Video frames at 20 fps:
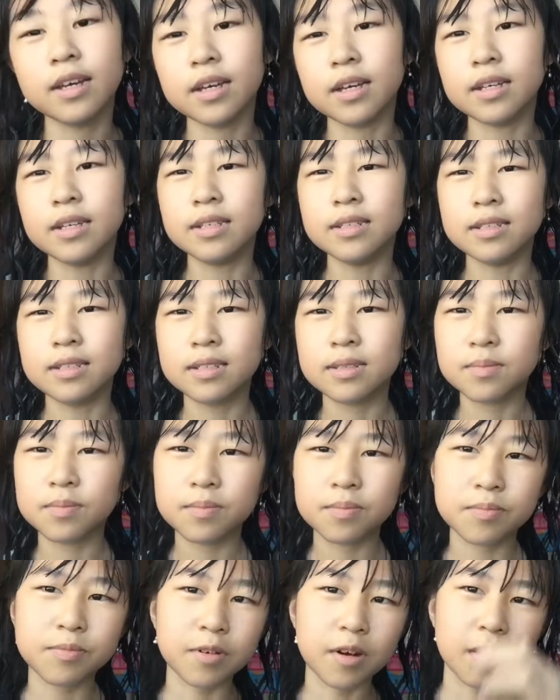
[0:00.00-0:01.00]
is
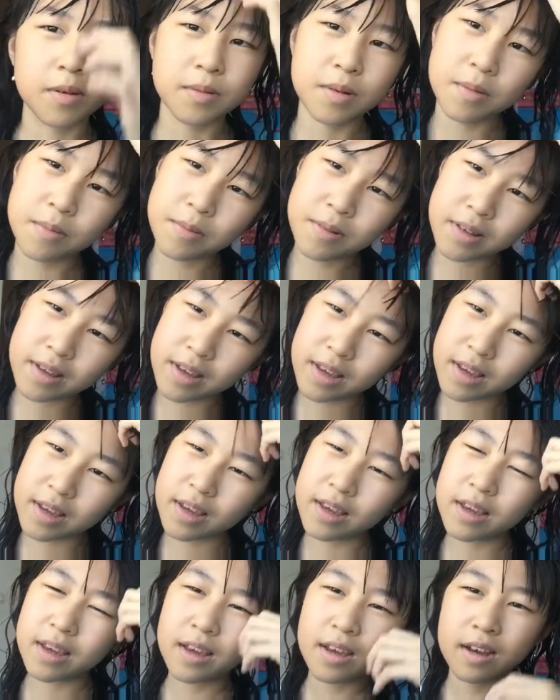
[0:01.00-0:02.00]

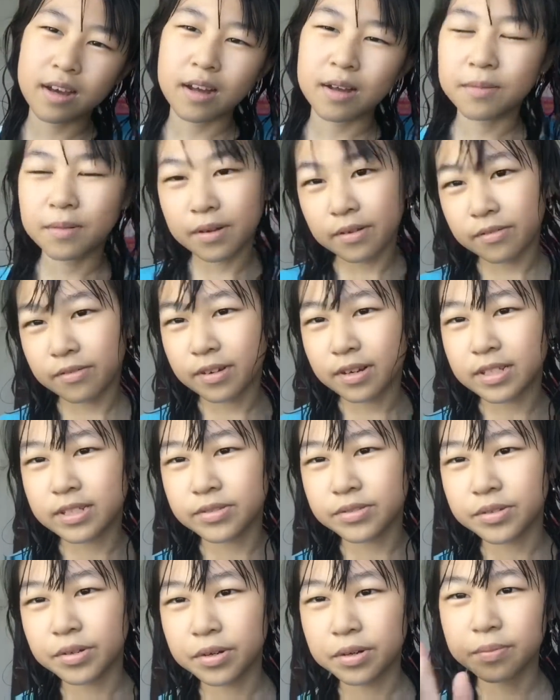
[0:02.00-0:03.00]
probably call my
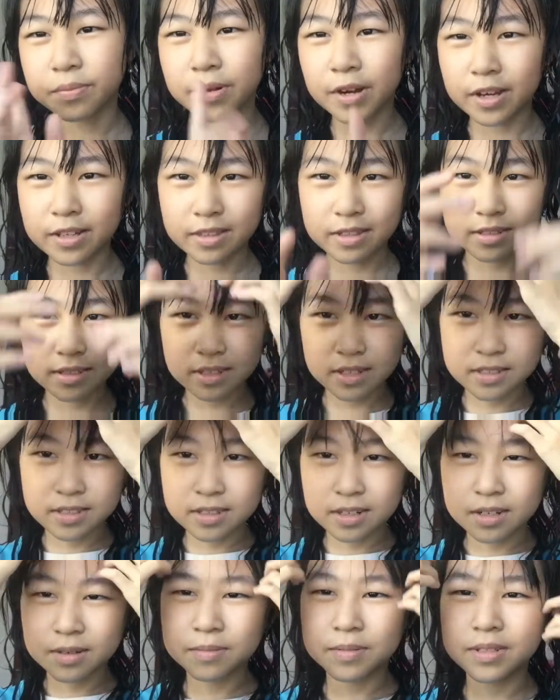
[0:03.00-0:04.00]
friends or practice
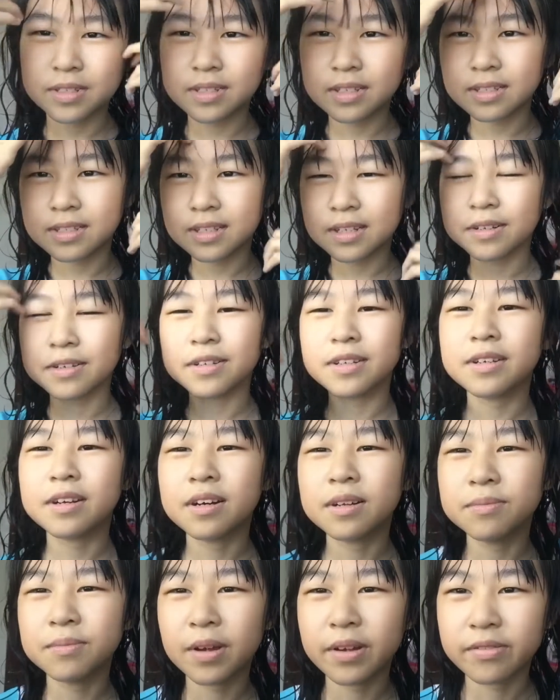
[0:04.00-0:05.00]
guitar, but since I already
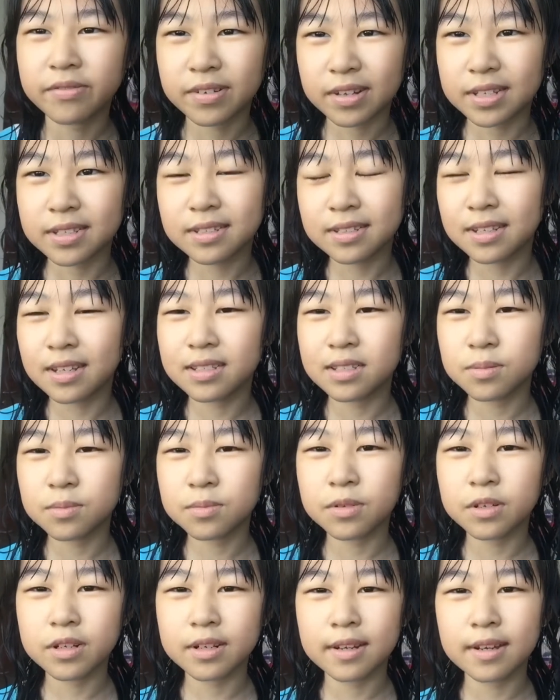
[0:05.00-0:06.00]
called my friends this
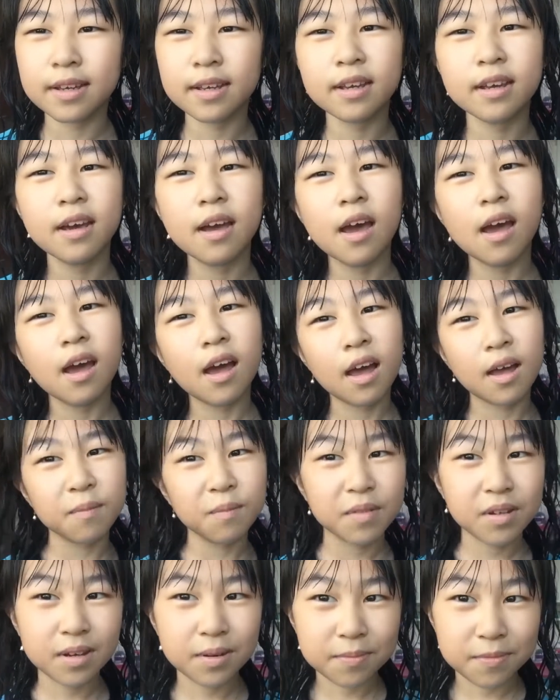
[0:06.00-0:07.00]
morning,
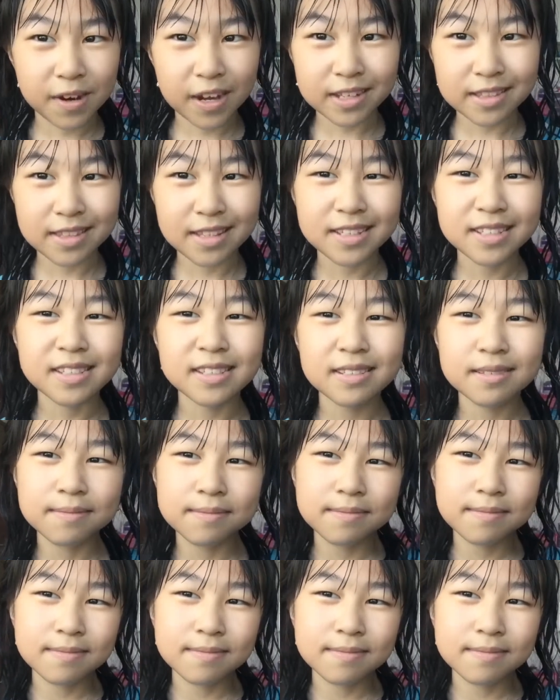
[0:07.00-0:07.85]
I'm gonna practice.